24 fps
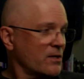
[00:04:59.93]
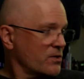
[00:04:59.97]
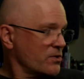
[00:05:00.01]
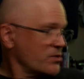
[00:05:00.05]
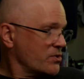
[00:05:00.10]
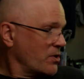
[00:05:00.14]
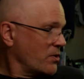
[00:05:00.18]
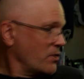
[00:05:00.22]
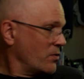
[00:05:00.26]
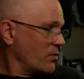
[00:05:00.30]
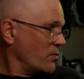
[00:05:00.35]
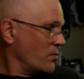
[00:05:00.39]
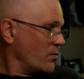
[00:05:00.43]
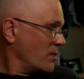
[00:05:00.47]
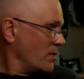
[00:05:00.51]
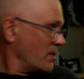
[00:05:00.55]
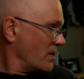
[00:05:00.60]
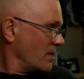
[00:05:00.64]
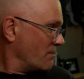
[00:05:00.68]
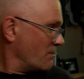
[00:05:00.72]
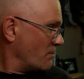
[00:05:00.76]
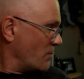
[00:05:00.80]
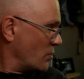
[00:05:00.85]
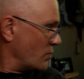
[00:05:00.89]
So
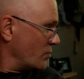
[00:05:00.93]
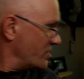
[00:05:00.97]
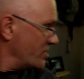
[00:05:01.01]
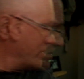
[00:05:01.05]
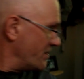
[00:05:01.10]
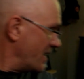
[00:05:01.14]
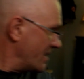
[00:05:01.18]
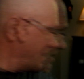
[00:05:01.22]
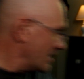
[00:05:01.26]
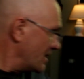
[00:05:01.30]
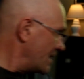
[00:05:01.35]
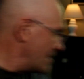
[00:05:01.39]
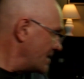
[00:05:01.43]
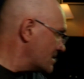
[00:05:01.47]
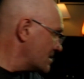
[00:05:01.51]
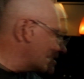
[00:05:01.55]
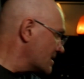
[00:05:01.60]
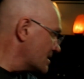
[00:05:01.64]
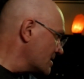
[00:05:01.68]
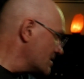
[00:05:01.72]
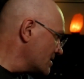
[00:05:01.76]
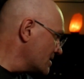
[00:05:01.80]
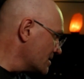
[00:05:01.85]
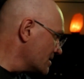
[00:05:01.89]
most of my
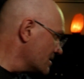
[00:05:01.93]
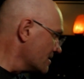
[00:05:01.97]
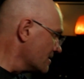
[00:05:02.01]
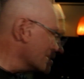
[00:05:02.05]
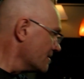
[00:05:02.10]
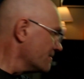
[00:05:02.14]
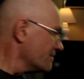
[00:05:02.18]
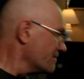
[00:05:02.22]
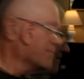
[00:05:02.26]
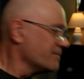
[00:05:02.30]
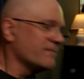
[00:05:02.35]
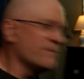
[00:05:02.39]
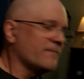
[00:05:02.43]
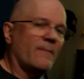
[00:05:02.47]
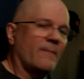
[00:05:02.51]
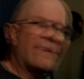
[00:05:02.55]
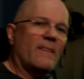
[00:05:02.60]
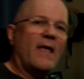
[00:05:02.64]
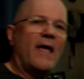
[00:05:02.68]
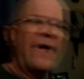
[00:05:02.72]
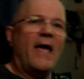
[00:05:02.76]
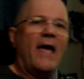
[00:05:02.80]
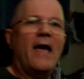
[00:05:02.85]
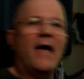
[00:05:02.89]
lenses
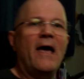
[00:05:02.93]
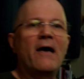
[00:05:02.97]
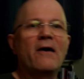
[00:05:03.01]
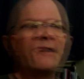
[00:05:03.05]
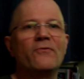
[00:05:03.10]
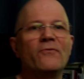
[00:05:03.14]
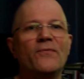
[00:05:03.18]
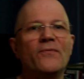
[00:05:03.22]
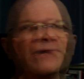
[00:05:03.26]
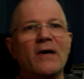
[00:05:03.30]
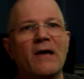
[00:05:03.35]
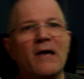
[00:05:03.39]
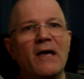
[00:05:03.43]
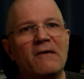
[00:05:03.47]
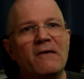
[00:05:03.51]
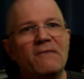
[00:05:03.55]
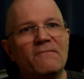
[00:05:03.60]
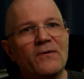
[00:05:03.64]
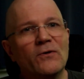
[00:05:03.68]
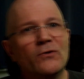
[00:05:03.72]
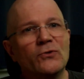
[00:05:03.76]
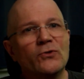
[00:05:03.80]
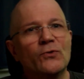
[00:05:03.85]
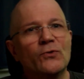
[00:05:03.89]
have a filter